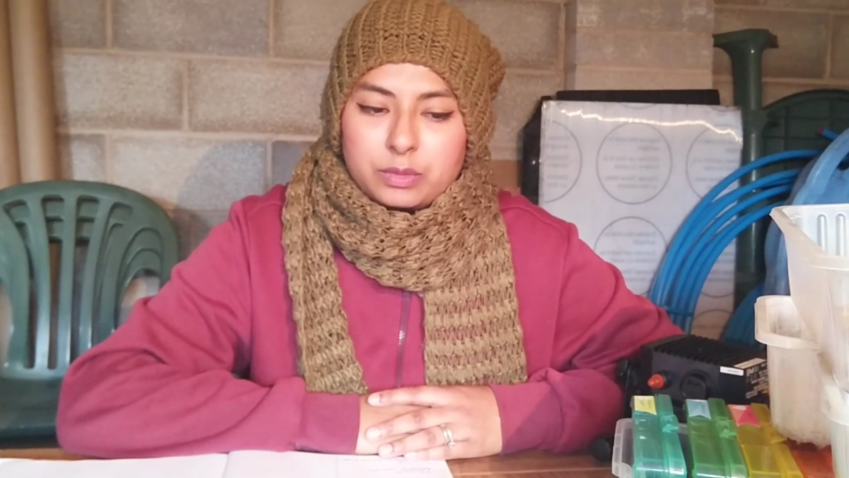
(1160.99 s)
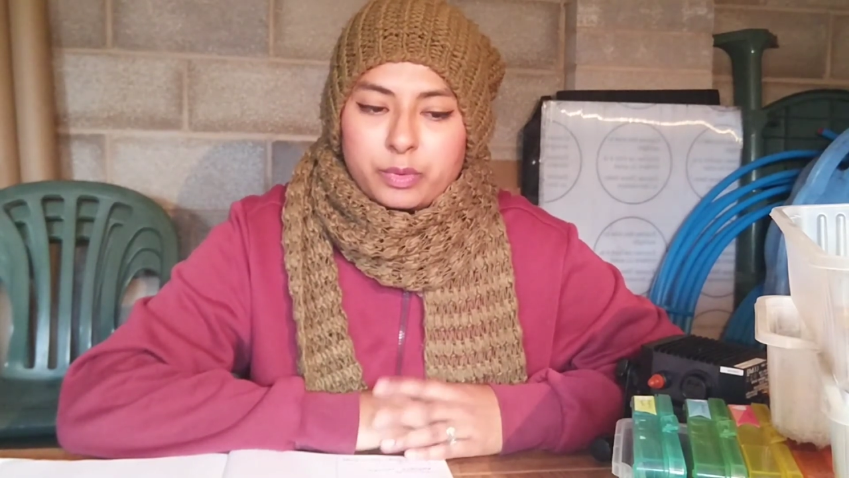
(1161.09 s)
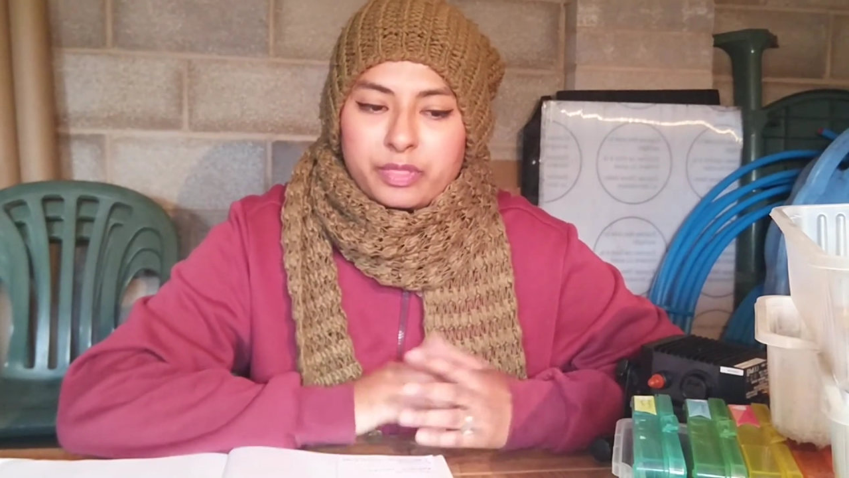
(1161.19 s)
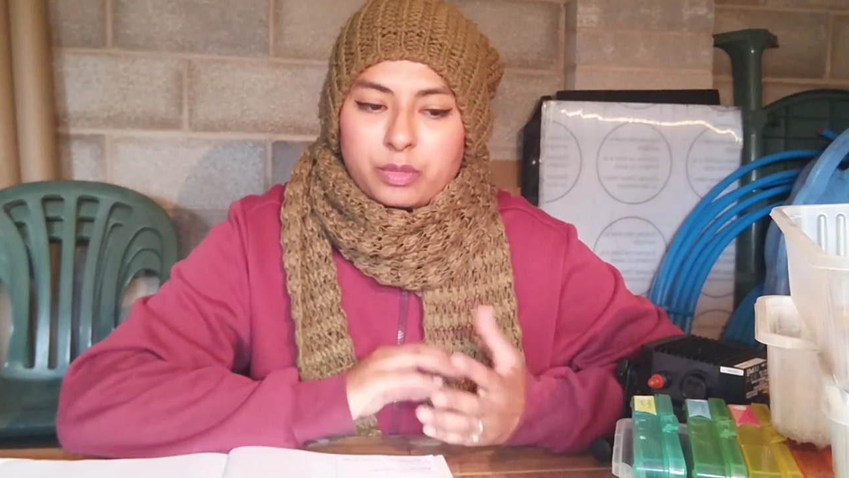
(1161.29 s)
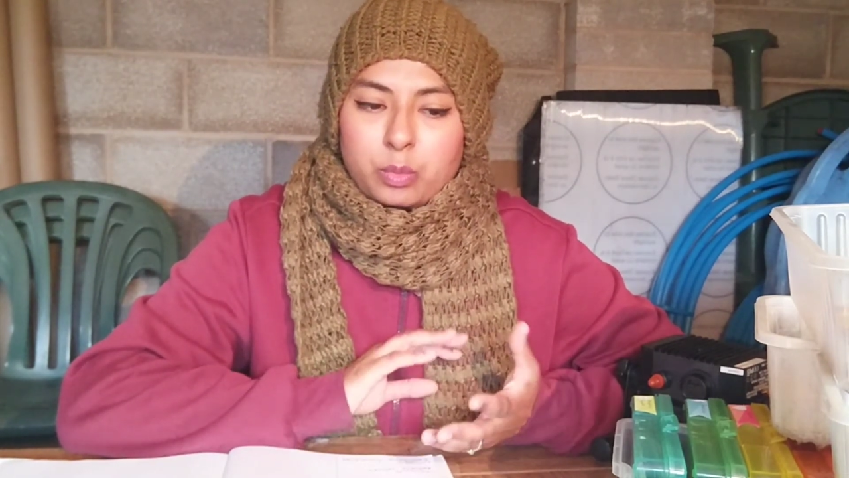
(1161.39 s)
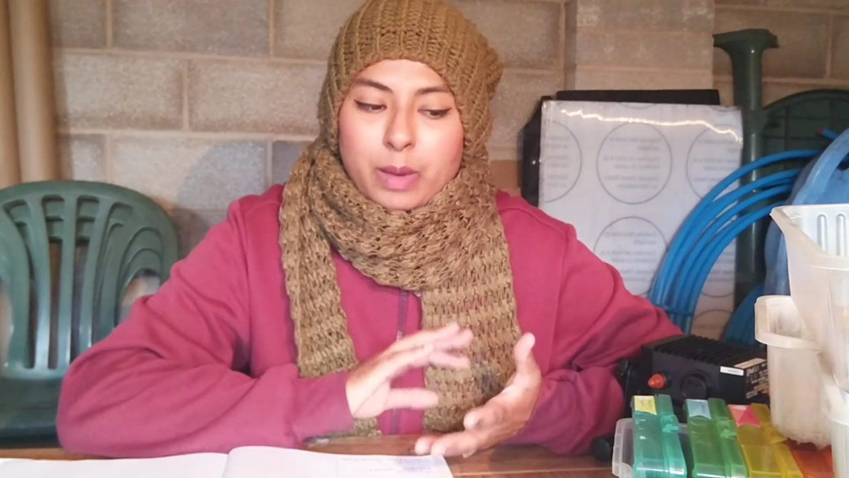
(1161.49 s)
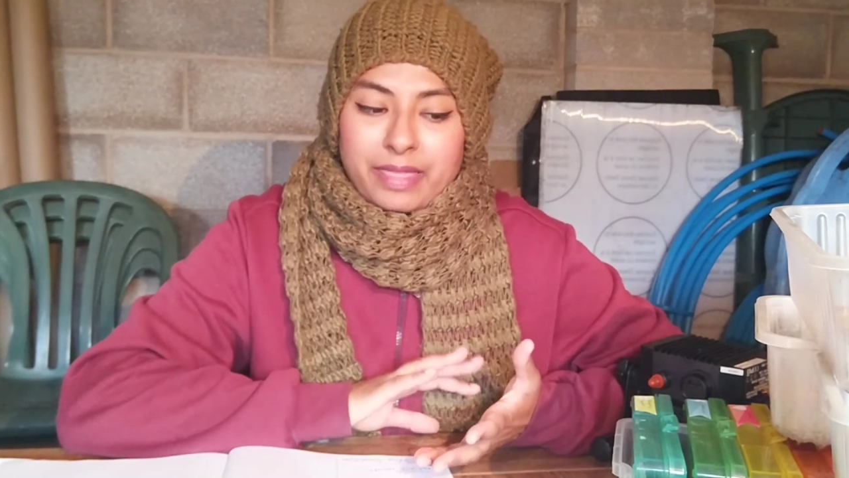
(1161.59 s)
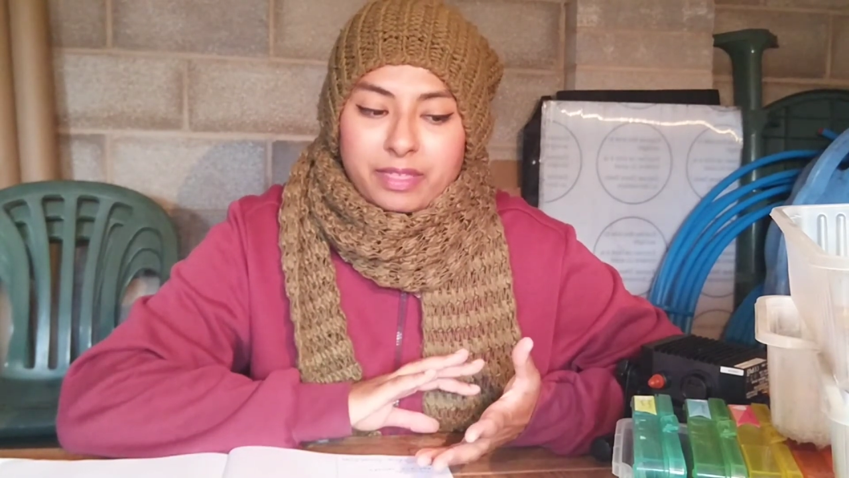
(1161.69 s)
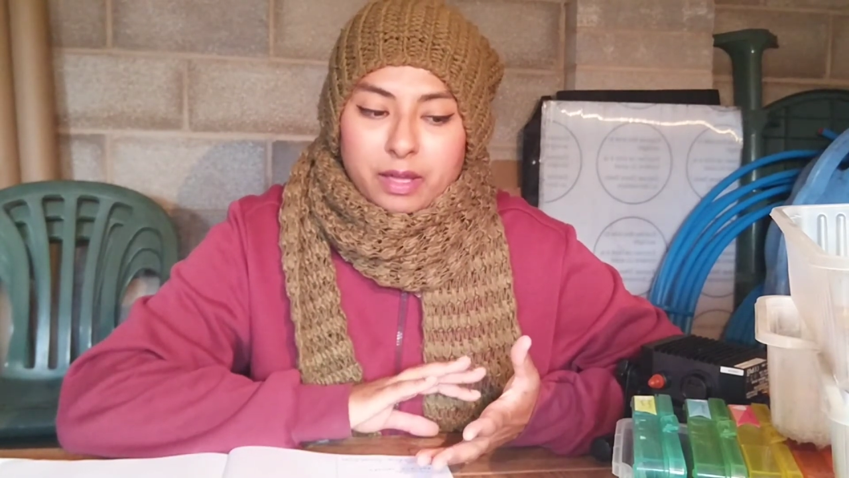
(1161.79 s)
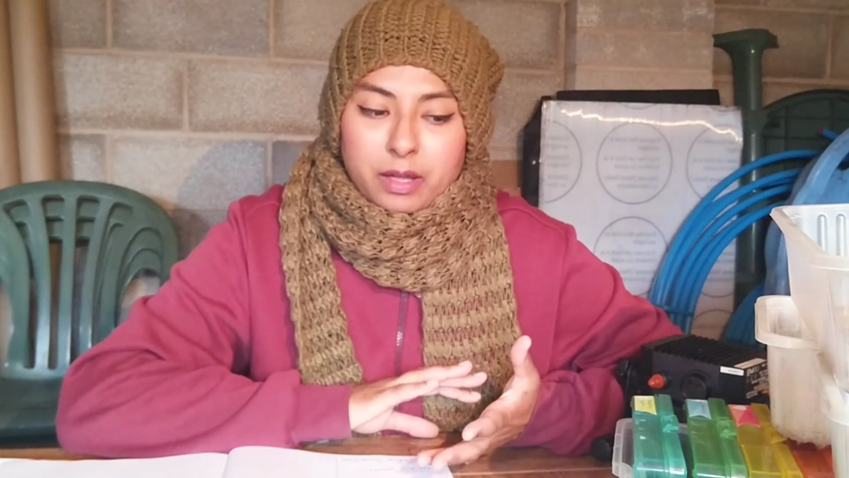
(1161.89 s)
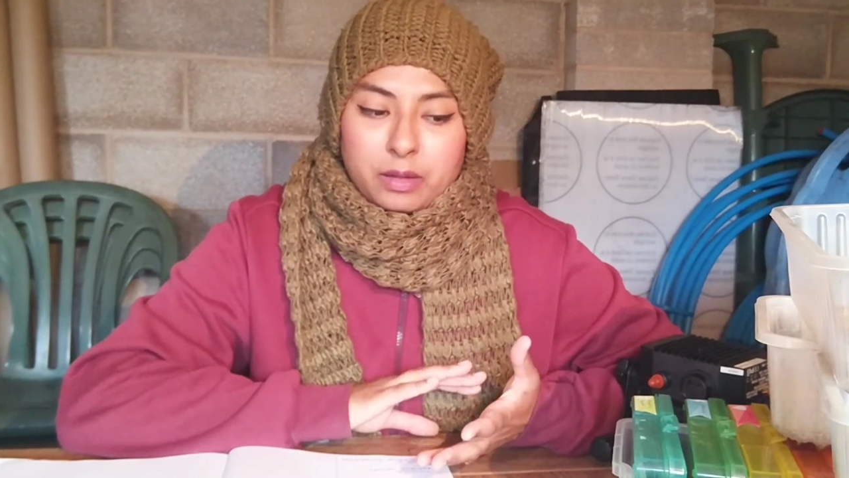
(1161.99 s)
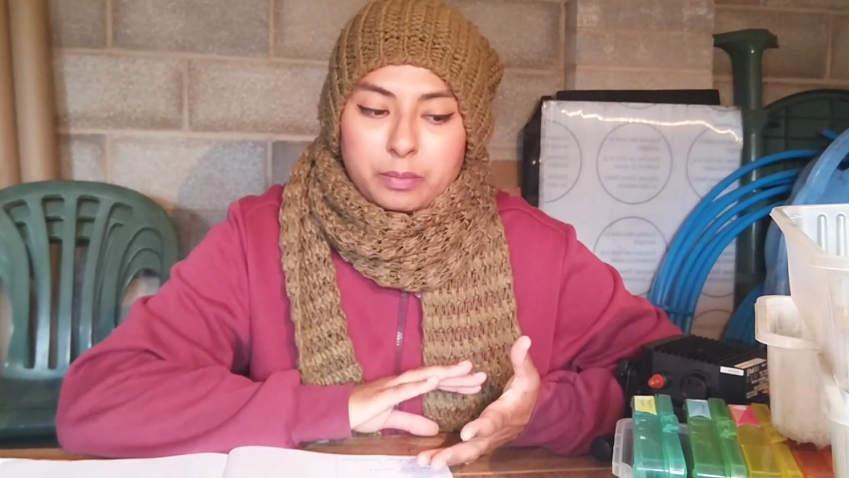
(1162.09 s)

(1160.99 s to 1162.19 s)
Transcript: with the weather